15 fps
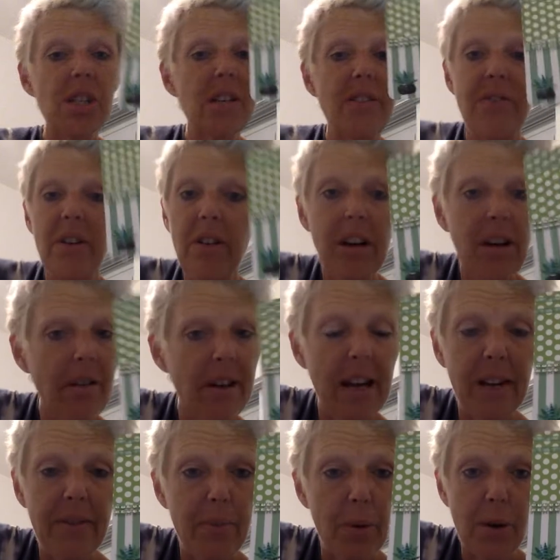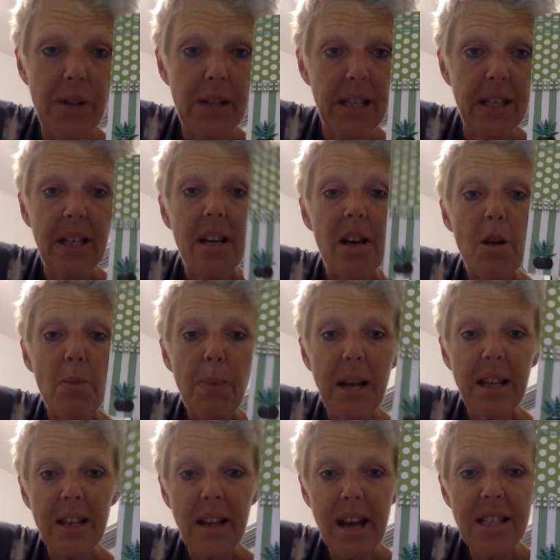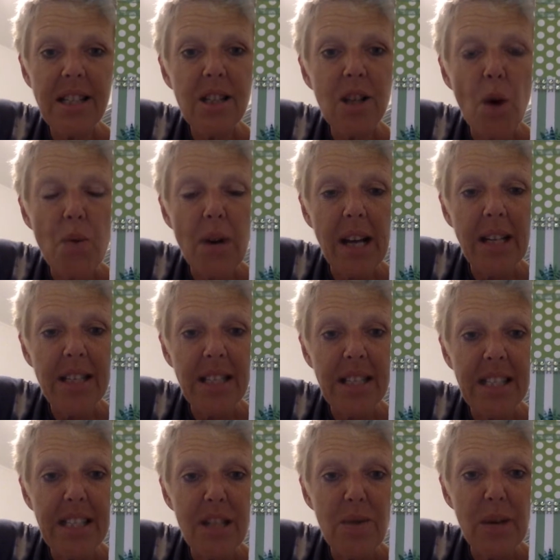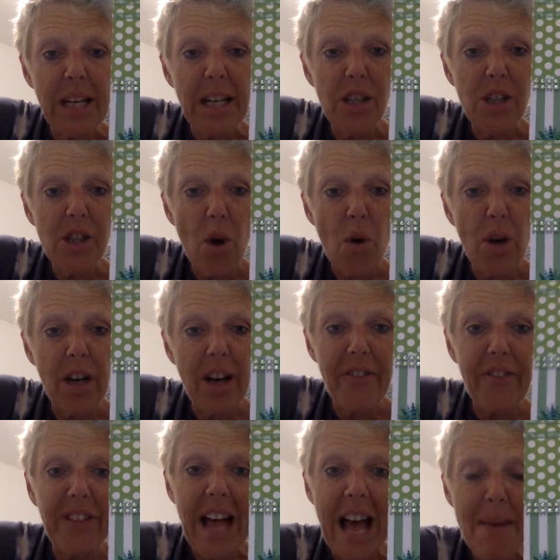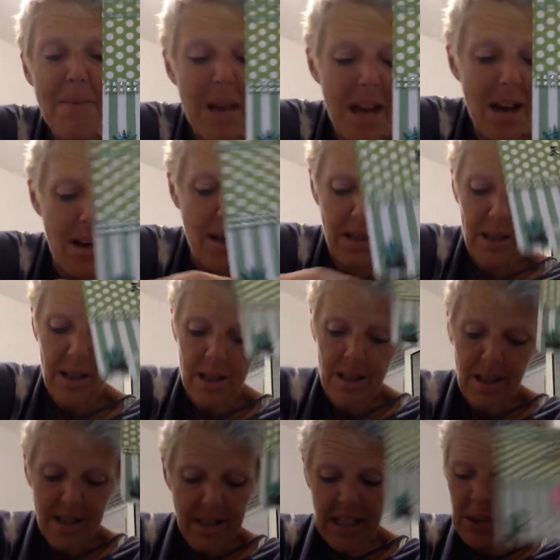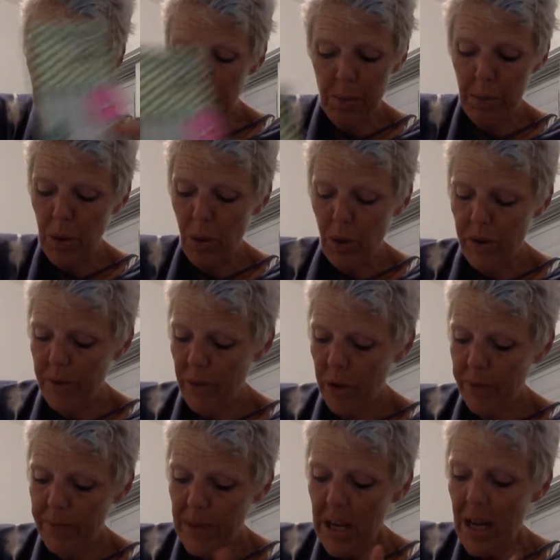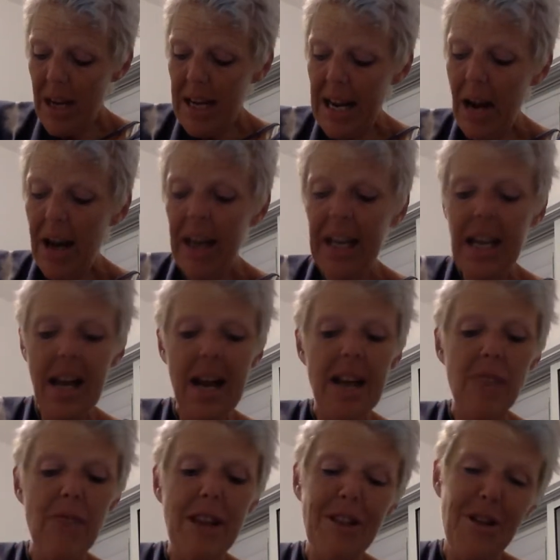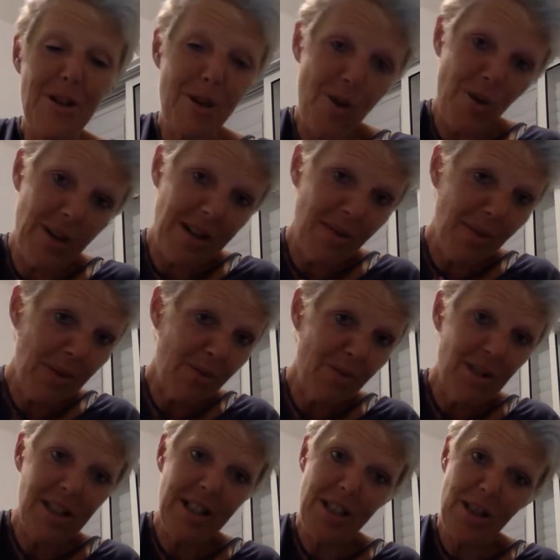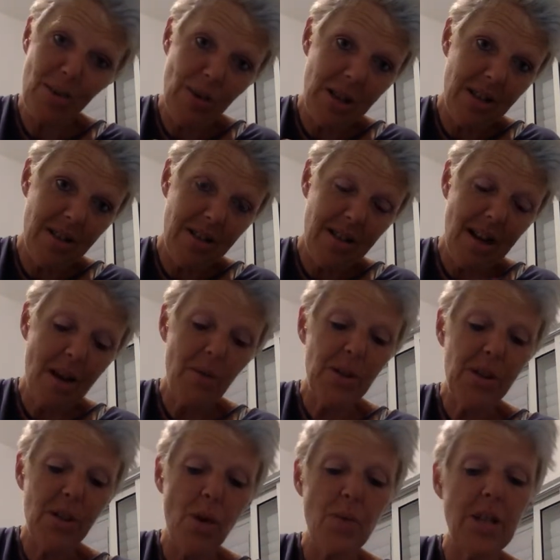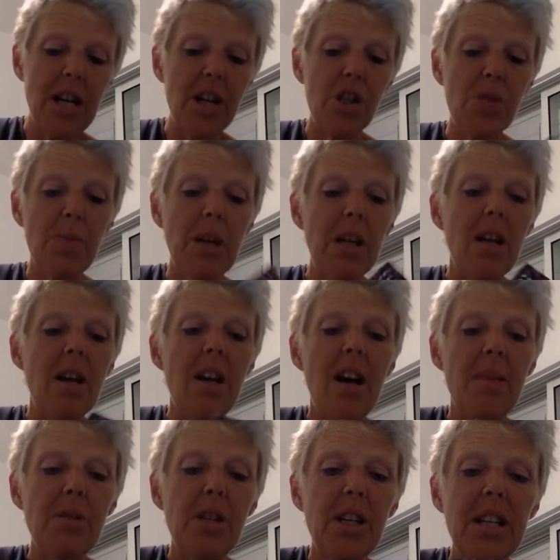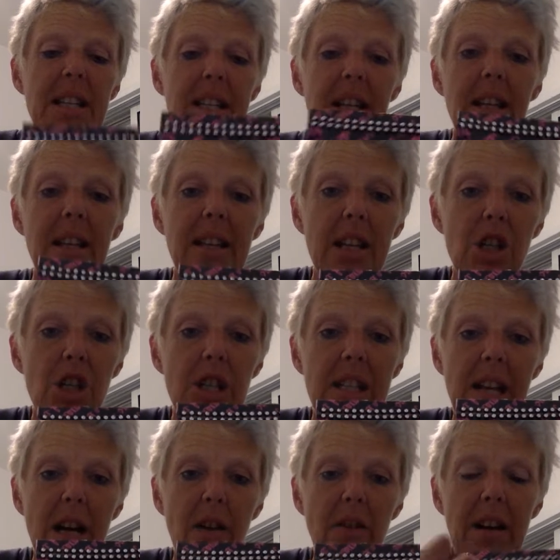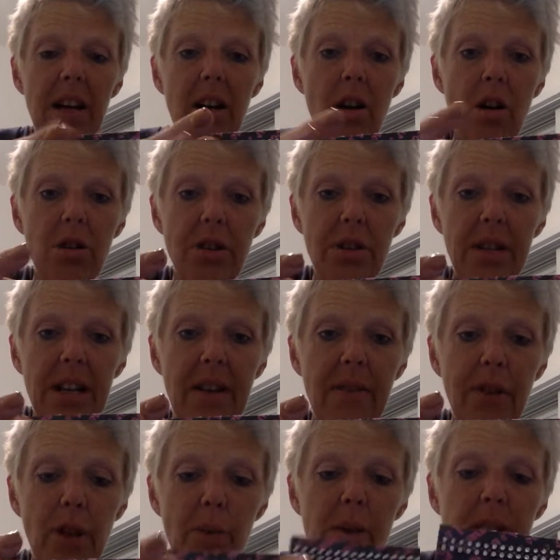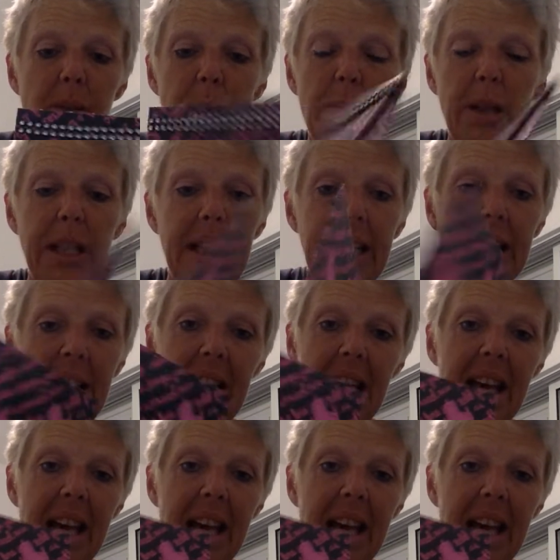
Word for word: just a very creative person. But it's so nice to see you getting so good at Flatmail. This was beautiful. Now, I read the note, and it was really sweet, and I was so touched. But I'm just going to tell you that she decorated and altered an envelope with some bling